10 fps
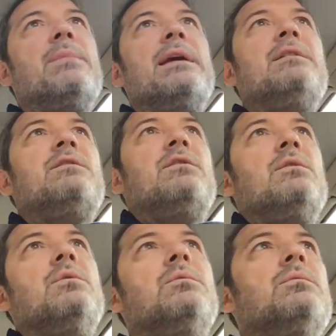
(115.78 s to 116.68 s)
me
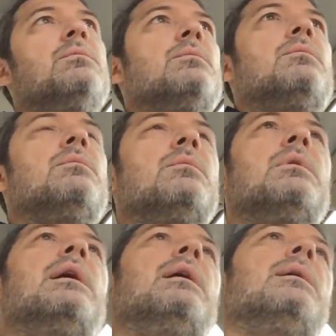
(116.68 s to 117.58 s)
to
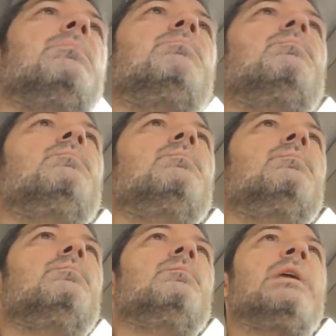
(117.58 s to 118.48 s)
um,
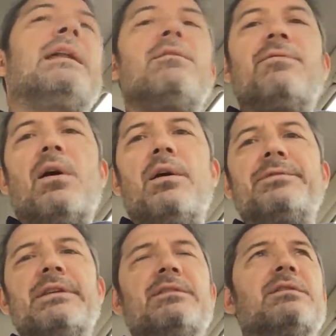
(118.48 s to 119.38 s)
get
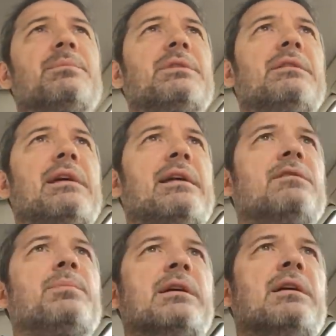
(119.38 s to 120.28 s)
involved in something that
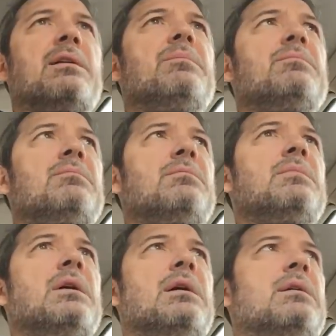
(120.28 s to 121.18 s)
has become
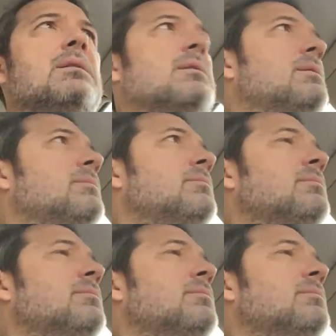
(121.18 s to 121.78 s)
uh,